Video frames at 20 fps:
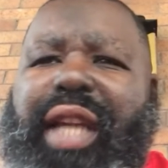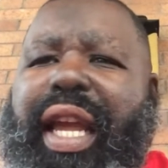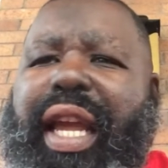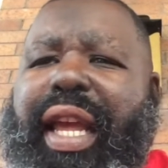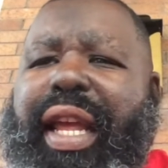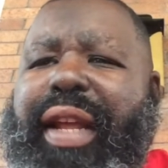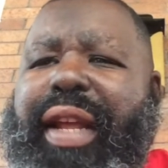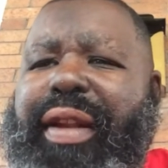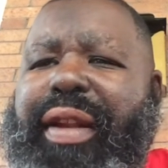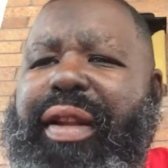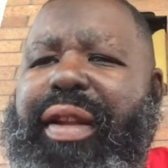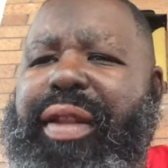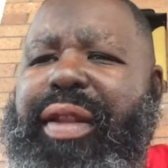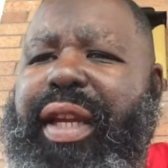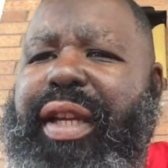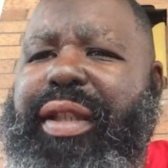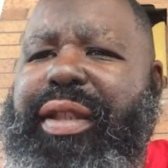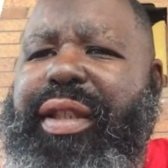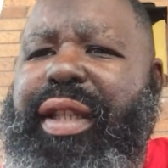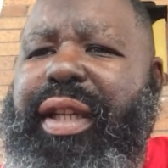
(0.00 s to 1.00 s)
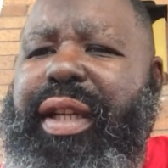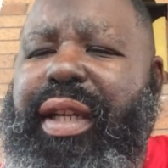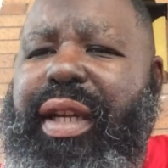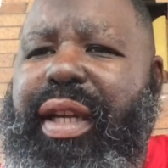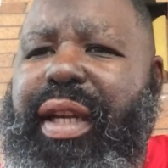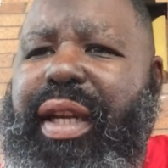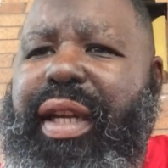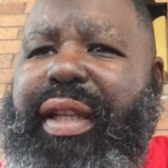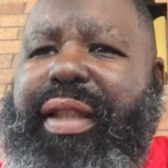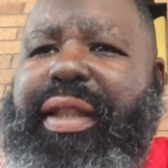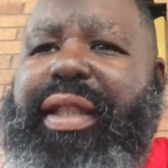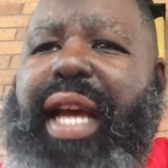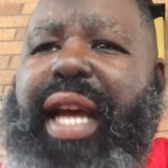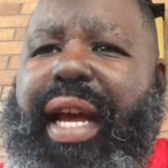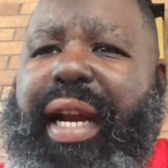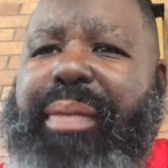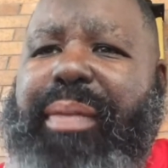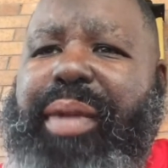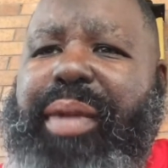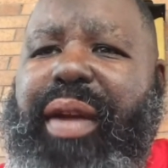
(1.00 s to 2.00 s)
and there's a
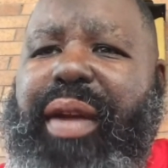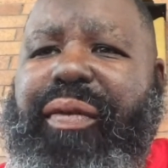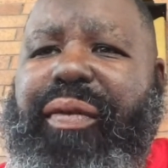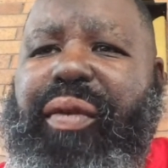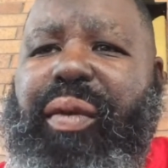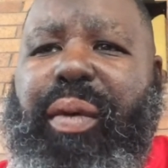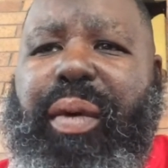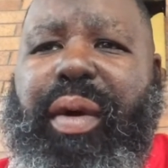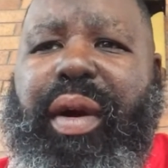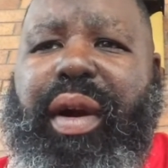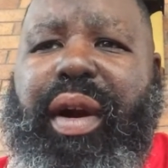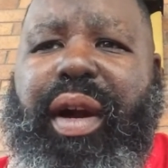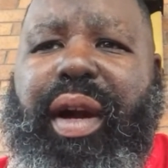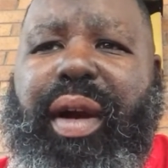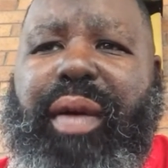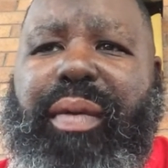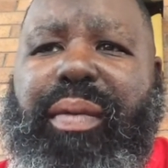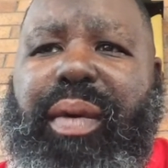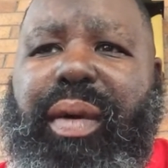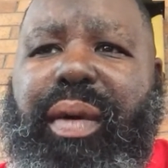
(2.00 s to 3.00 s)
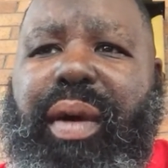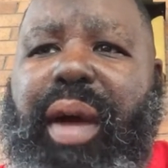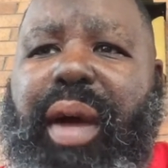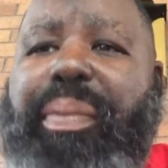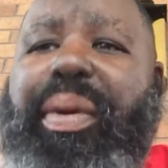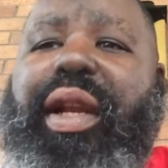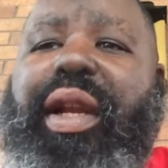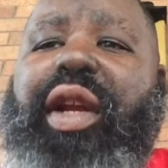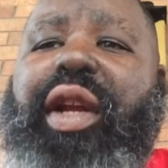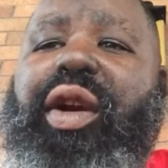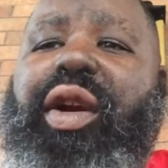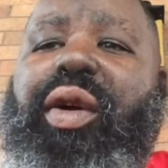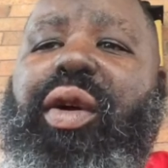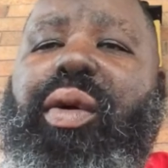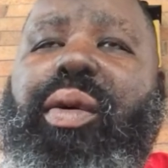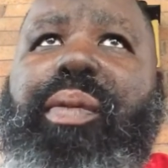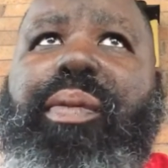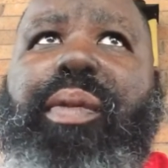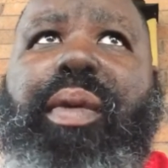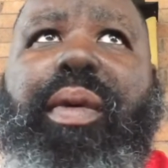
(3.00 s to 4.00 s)
sign up there for a
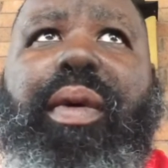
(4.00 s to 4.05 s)
political